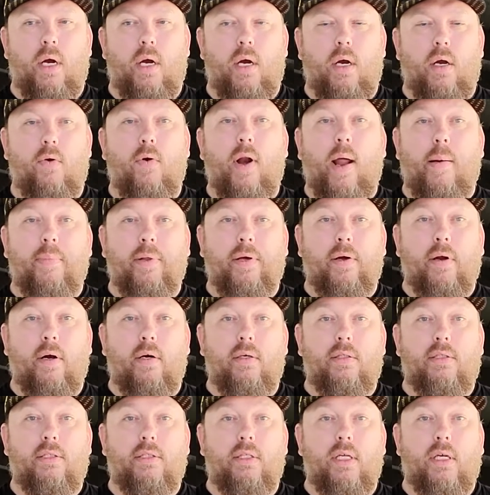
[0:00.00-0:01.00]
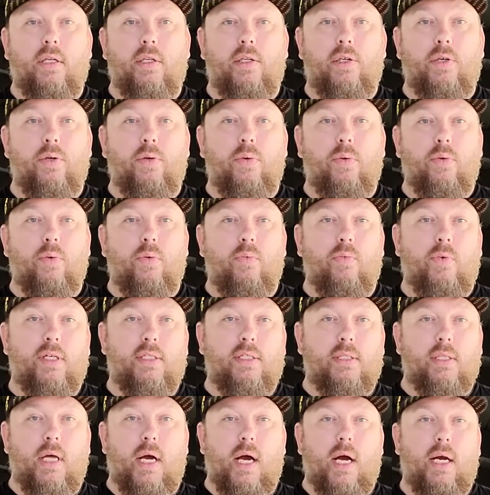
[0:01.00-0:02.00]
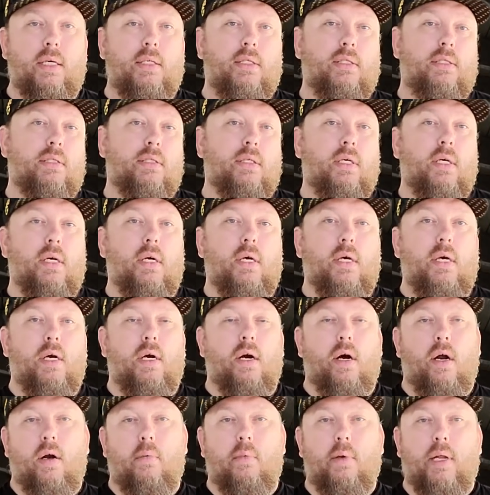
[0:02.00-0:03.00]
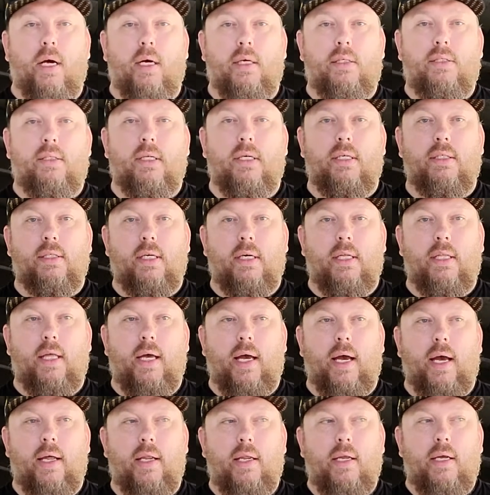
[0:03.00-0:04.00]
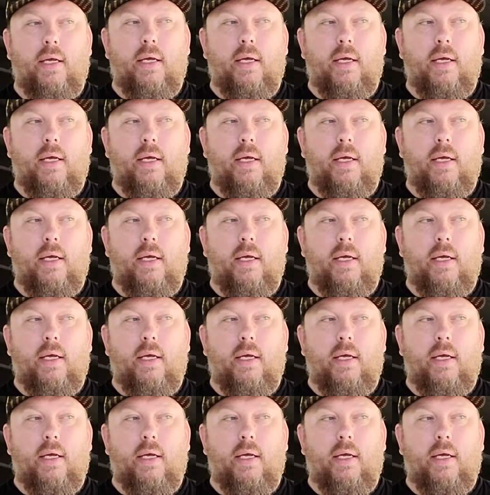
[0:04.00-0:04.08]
grappling arts that do wrist locks, arm locks, things like that.